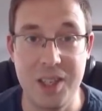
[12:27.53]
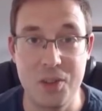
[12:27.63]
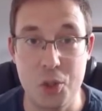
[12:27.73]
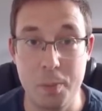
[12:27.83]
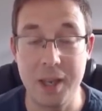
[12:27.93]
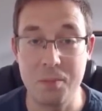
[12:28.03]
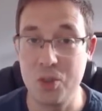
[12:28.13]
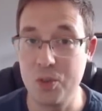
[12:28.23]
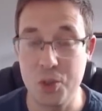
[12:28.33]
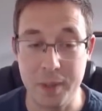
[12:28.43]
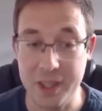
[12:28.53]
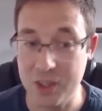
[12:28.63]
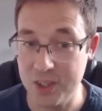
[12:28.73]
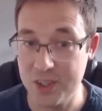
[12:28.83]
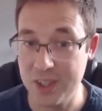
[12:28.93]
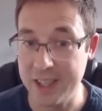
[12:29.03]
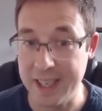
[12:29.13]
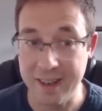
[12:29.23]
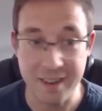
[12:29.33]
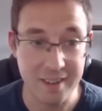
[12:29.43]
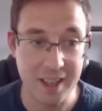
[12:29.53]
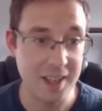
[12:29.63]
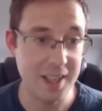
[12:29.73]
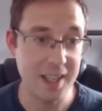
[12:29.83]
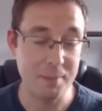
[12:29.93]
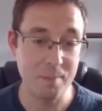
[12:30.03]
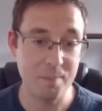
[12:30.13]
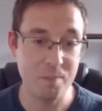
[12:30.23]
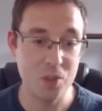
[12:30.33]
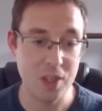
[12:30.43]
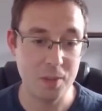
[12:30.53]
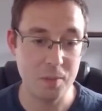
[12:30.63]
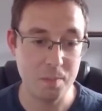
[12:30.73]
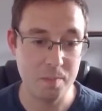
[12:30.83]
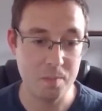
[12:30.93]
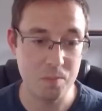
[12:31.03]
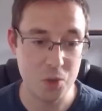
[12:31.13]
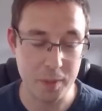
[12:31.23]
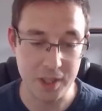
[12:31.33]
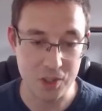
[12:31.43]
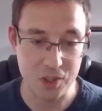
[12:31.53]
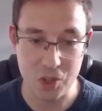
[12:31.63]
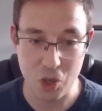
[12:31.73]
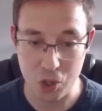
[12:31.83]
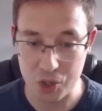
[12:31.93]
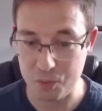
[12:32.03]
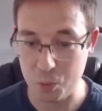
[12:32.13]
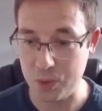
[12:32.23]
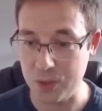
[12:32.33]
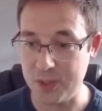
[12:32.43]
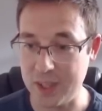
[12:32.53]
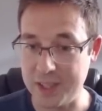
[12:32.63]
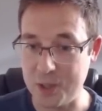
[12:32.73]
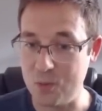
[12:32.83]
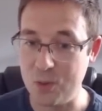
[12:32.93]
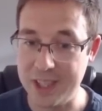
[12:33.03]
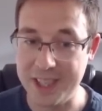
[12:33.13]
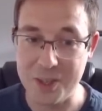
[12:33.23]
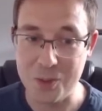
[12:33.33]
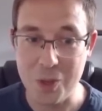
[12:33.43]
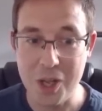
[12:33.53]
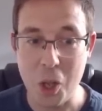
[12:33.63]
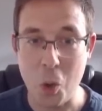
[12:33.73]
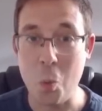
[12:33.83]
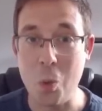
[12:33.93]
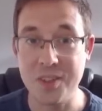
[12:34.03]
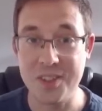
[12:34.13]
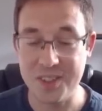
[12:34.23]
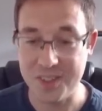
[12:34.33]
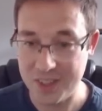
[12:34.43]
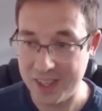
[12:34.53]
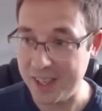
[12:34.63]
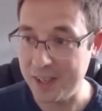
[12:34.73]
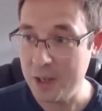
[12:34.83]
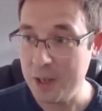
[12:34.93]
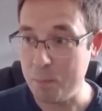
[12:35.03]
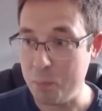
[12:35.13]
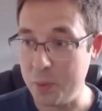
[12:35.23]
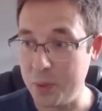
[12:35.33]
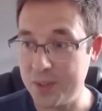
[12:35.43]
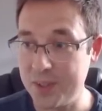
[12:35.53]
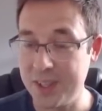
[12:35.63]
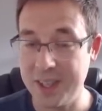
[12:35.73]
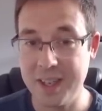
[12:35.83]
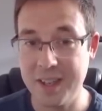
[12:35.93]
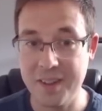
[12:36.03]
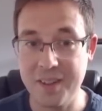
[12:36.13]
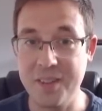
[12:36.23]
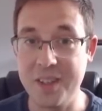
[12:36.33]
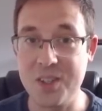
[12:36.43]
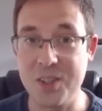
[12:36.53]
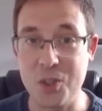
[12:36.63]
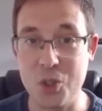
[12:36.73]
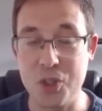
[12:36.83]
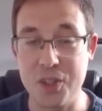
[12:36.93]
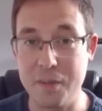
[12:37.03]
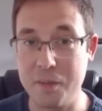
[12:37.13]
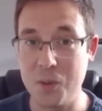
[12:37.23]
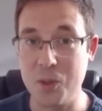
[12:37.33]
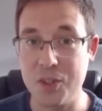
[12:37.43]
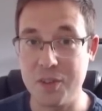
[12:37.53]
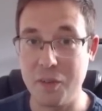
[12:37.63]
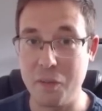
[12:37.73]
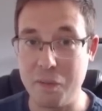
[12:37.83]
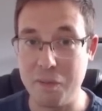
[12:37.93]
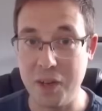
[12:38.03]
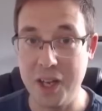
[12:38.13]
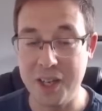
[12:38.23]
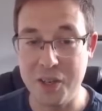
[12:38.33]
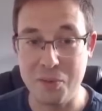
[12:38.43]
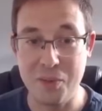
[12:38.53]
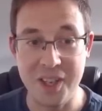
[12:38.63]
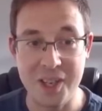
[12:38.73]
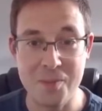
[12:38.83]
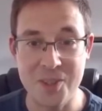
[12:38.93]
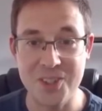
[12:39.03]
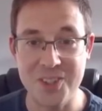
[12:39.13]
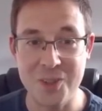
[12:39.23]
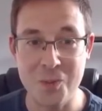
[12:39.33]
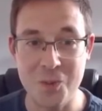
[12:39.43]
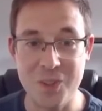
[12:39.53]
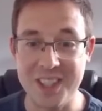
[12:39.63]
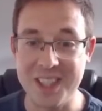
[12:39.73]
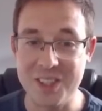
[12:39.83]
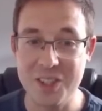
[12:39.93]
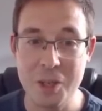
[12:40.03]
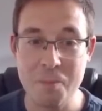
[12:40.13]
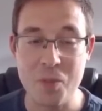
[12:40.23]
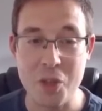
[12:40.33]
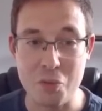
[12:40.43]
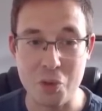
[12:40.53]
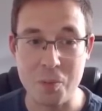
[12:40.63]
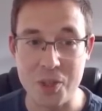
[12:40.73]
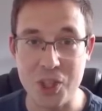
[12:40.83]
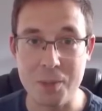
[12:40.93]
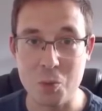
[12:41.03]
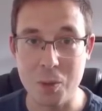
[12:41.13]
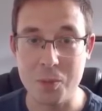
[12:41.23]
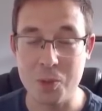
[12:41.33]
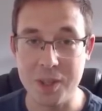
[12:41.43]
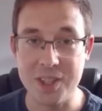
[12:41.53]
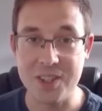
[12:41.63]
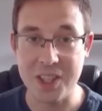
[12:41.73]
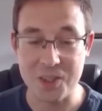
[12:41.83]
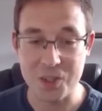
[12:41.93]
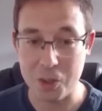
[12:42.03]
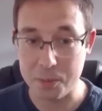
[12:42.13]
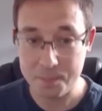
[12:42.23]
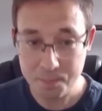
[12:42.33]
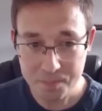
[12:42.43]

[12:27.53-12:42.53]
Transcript: speechless again. I am speechless, lost for words. I don't really know what to say, but this is just the first 5 images that were released from the James Webb Space Telescope.